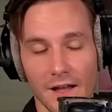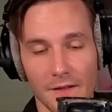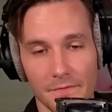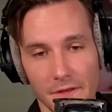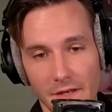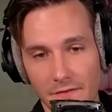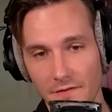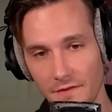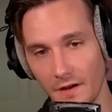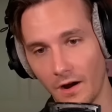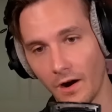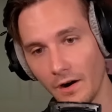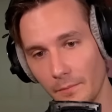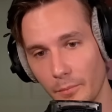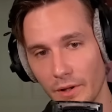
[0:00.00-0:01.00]
this is a
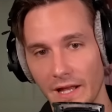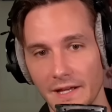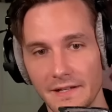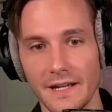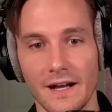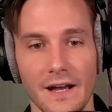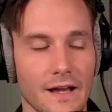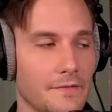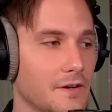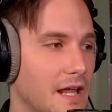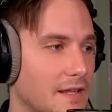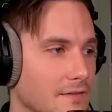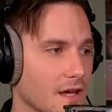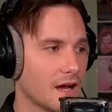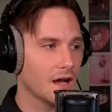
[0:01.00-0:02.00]
horrible idea. And they're
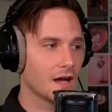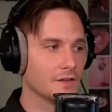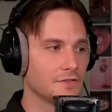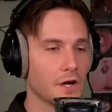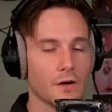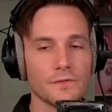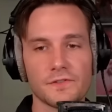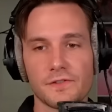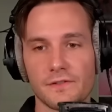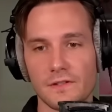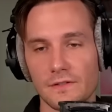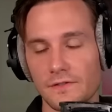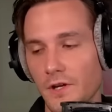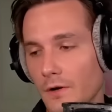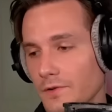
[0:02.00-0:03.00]
like, don't
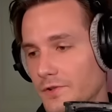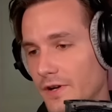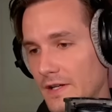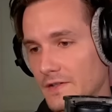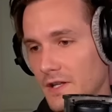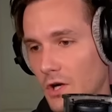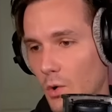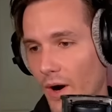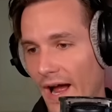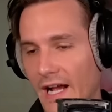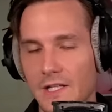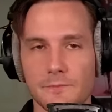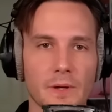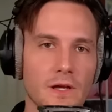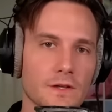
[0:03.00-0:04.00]
trust the
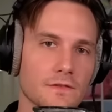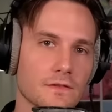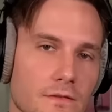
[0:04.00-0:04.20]
quacks because